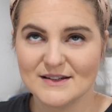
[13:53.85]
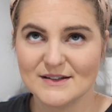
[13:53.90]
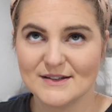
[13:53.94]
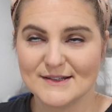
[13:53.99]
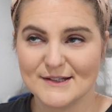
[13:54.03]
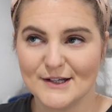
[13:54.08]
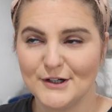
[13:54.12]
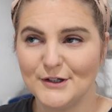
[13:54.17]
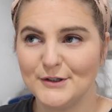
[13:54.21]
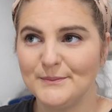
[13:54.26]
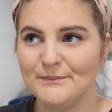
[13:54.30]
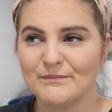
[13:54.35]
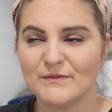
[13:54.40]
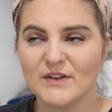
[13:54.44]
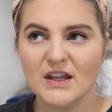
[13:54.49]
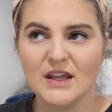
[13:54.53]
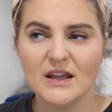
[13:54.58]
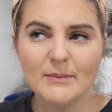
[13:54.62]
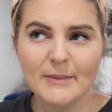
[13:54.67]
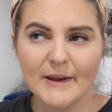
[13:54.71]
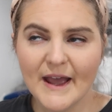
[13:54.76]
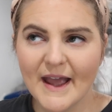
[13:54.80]
So
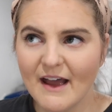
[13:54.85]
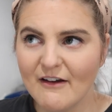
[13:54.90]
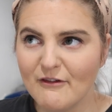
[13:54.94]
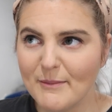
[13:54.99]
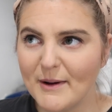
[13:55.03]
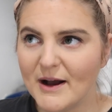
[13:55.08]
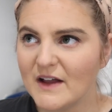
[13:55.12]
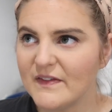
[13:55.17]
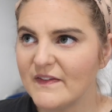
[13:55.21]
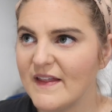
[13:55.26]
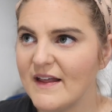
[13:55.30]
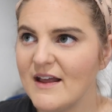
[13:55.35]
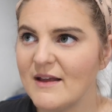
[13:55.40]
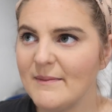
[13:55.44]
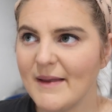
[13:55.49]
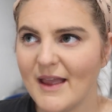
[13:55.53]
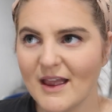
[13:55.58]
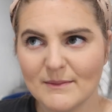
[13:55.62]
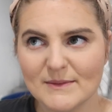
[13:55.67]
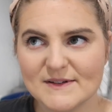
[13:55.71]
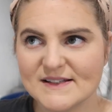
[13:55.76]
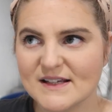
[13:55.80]
eBay, I've bought them,
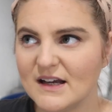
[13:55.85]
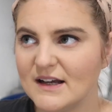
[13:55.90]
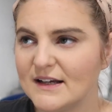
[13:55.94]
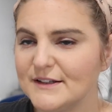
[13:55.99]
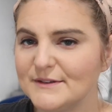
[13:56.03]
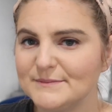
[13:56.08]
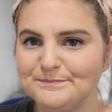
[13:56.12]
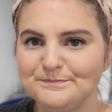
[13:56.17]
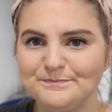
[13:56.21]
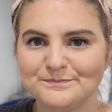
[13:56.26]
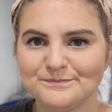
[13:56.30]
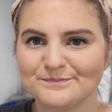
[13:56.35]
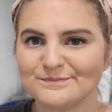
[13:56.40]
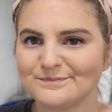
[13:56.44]
Amazon,